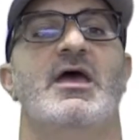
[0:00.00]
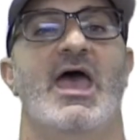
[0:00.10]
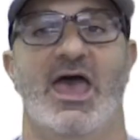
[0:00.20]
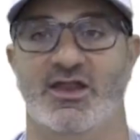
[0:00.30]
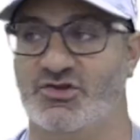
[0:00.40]

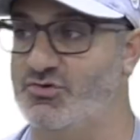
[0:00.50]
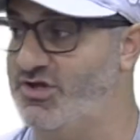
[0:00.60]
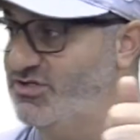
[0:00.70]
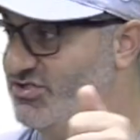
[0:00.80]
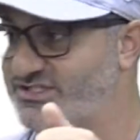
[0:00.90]
and you
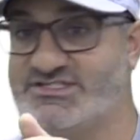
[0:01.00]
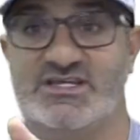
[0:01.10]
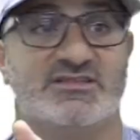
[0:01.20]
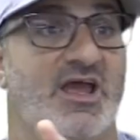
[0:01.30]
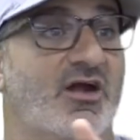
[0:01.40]
can just
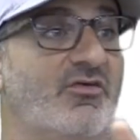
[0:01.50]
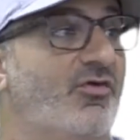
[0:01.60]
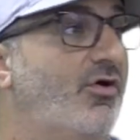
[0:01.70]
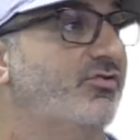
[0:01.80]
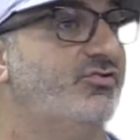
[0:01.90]
sit there as
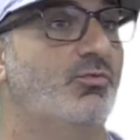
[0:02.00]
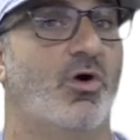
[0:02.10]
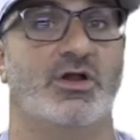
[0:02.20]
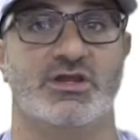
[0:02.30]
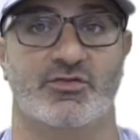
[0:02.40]
long as you want,